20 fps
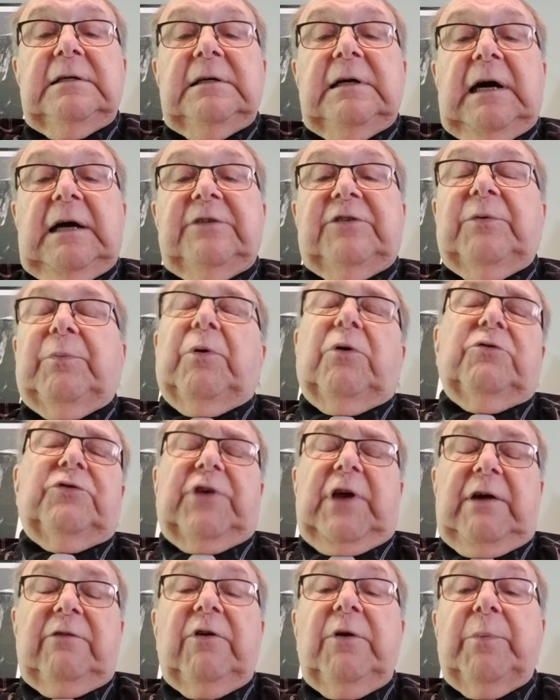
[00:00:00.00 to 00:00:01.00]
I suppose
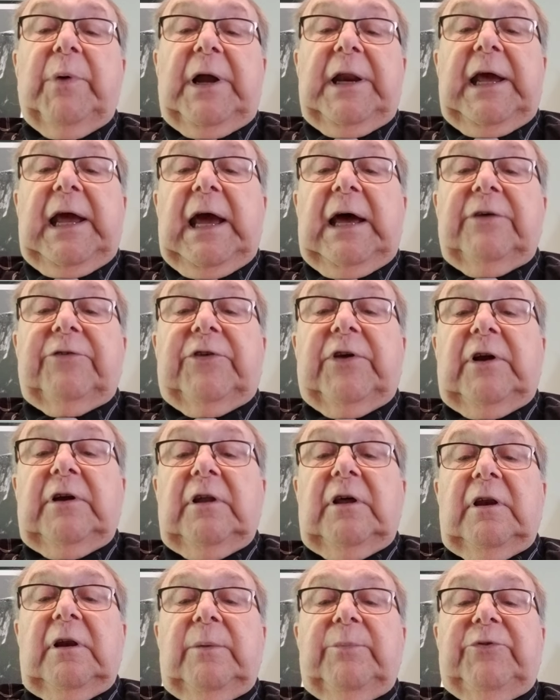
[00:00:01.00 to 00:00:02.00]
everybody has their
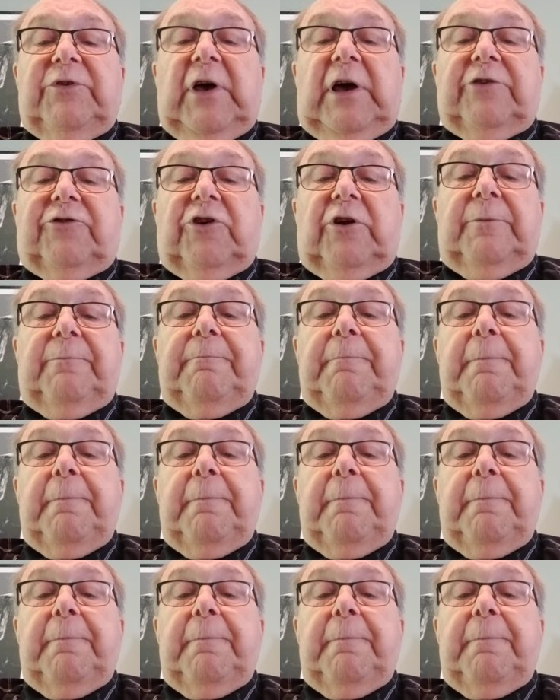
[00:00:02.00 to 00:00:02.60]
little obsession.